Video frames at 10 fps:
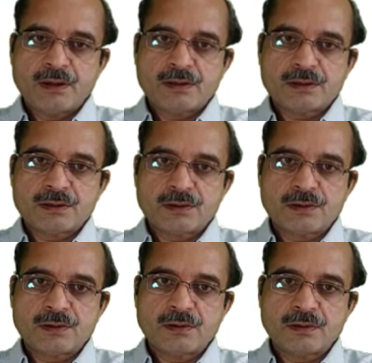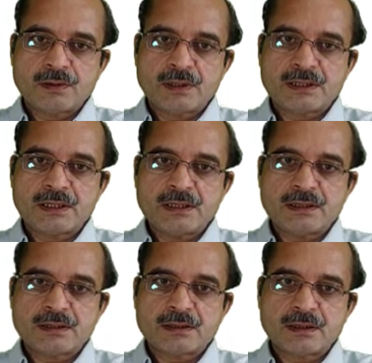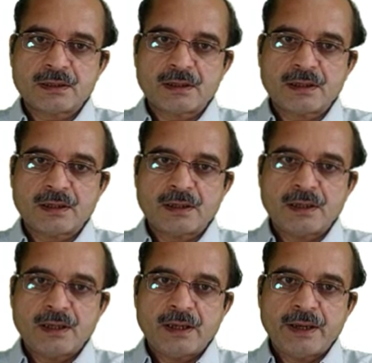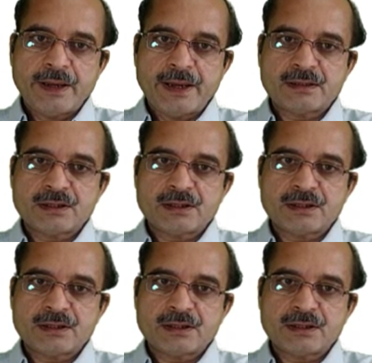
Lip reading: So this is x